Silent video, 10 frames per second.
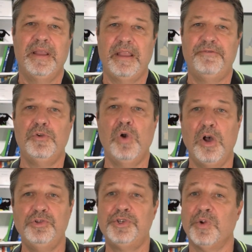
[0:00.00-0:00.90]
if you
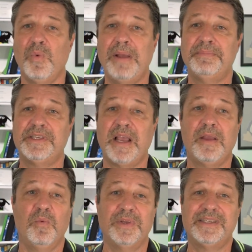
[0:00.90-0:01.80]
host your
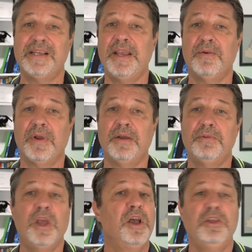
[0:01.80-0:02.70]
website with SiteGround,
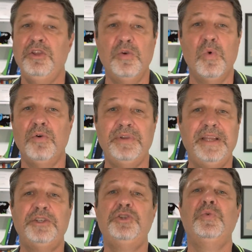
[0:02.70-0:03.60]
you won't need
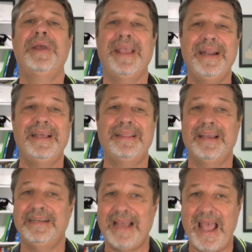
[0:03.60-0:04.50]
to do
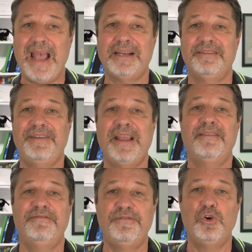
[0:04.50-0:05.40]
anything to
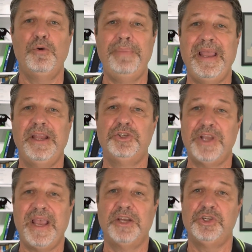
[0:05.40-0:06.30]
activate full page
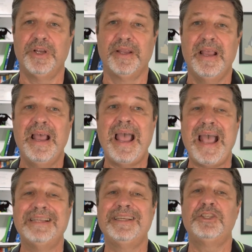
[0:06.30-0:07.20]
caching
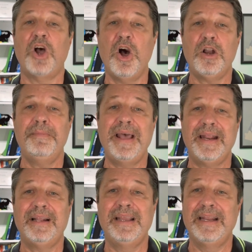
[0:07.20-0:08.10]
as it's
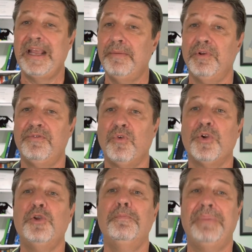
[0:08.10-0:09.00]
automatically enabled for
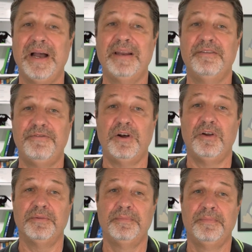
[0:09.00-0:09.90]
you by default.